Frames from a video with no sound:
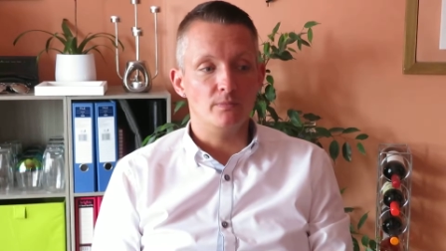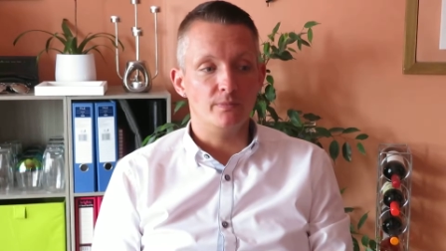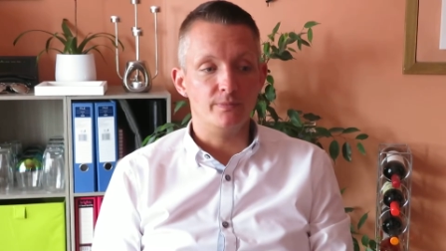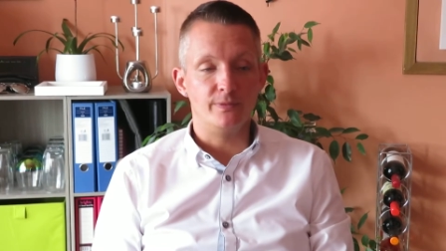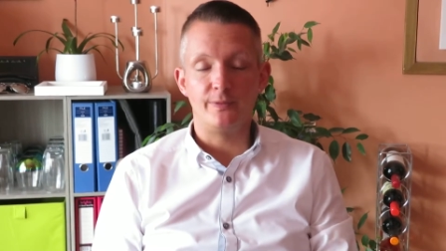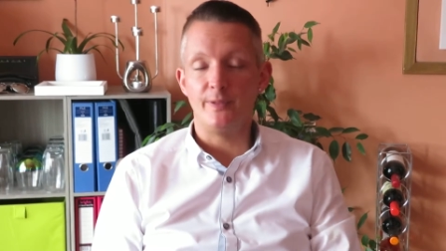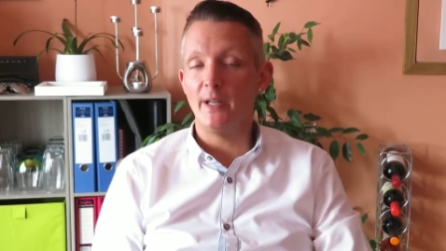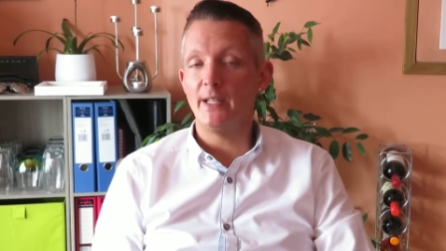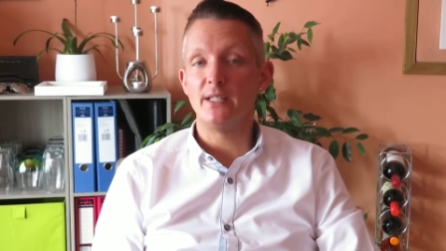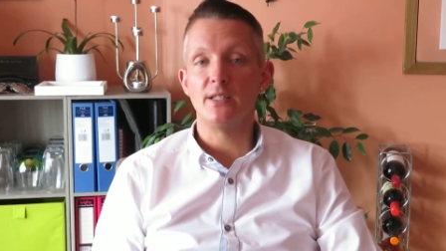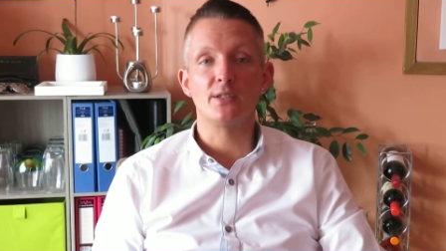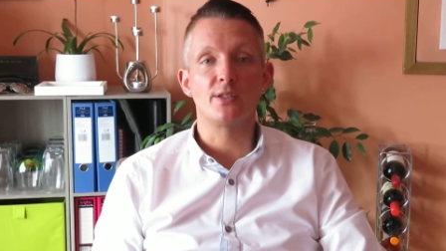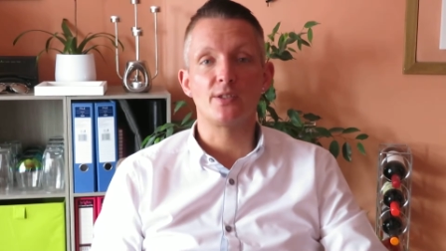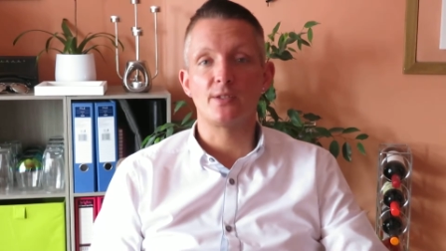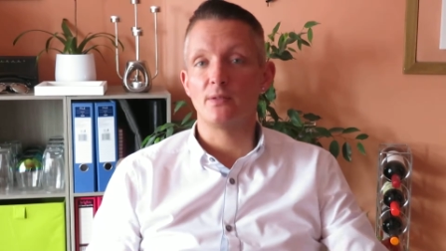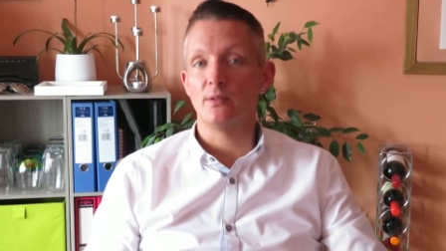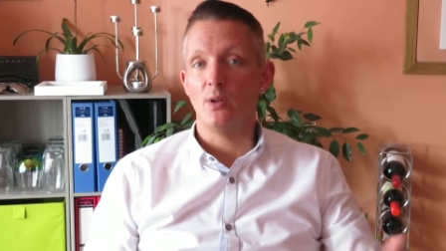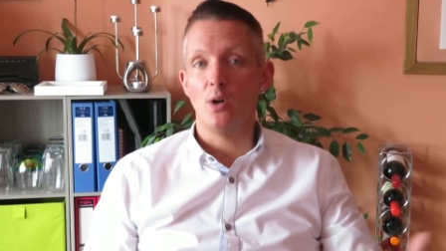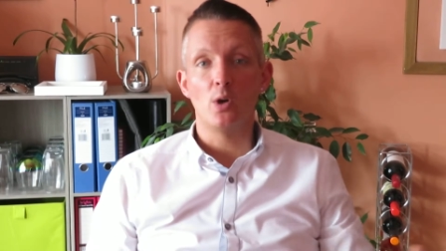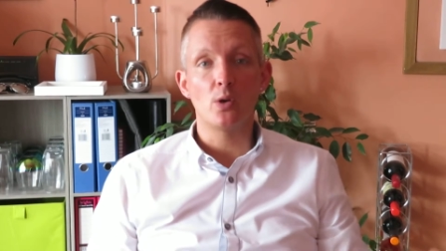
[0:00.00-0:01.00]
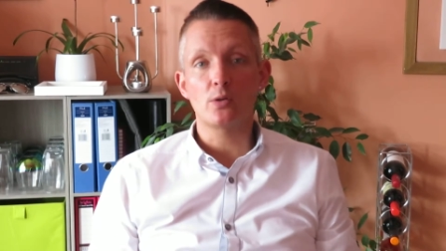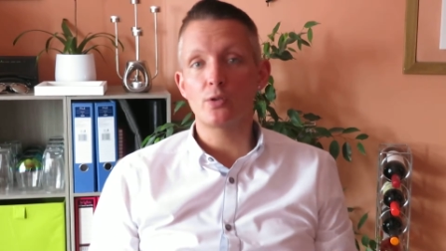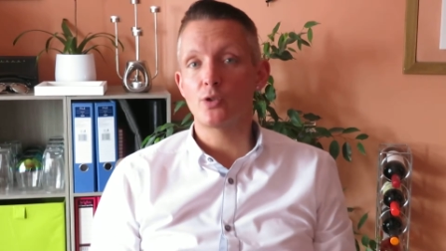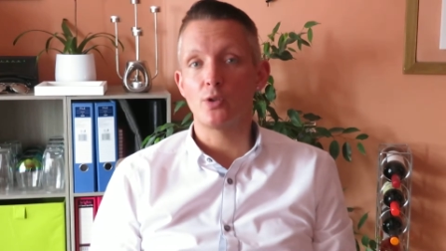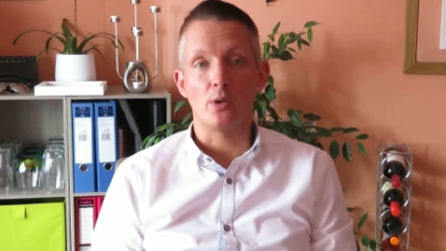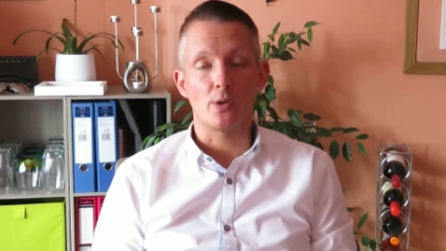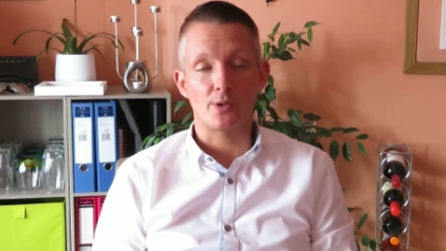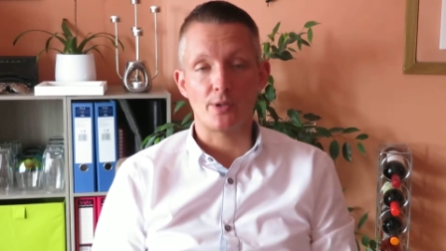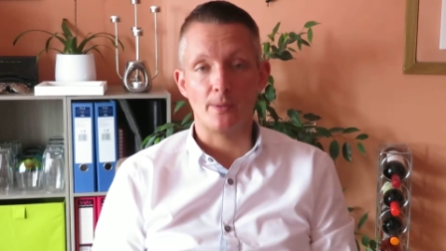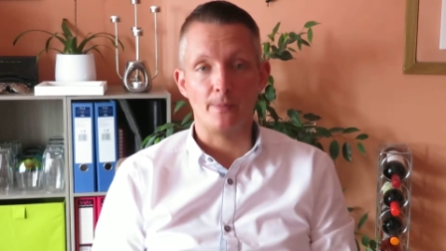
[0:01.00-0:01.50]
find all
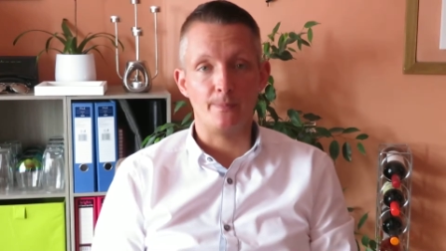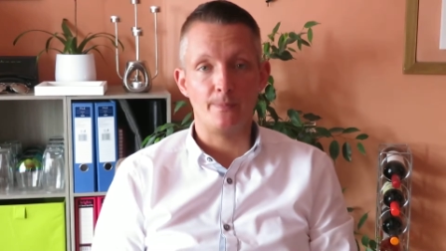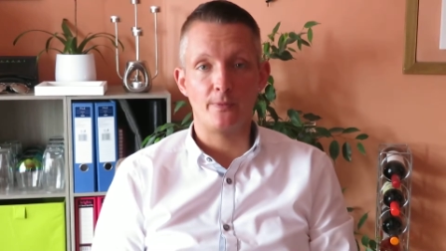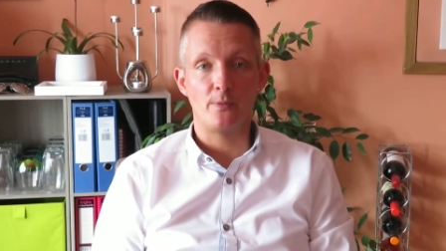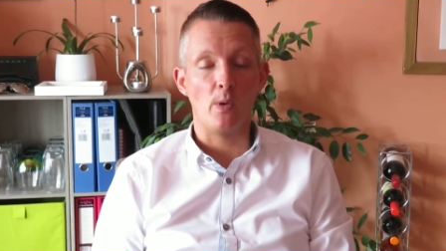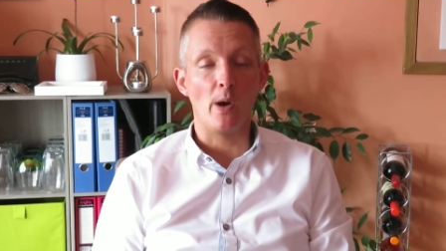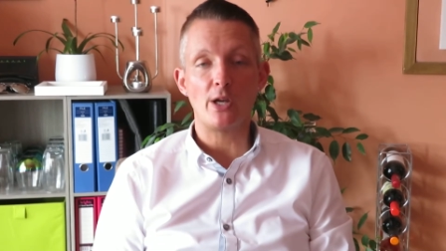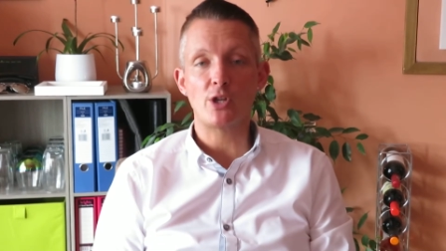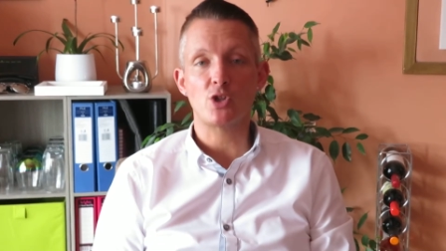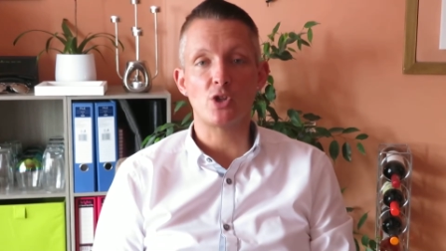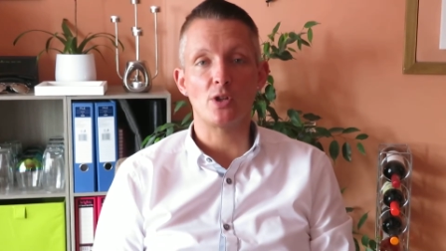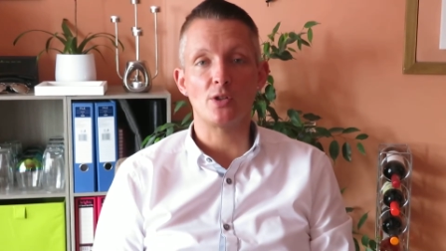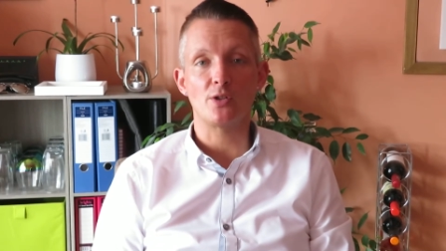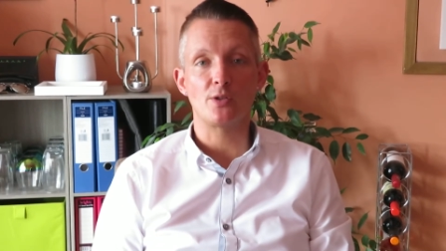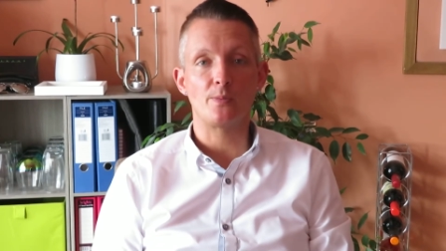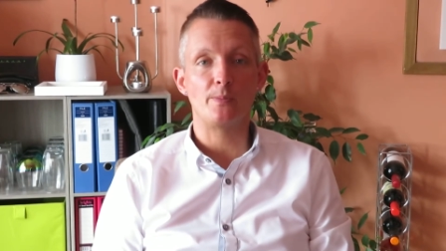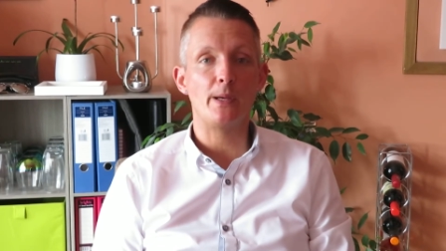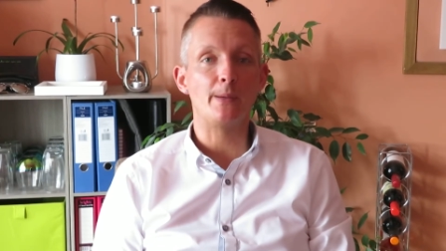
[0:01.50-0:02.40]
sorts of questions,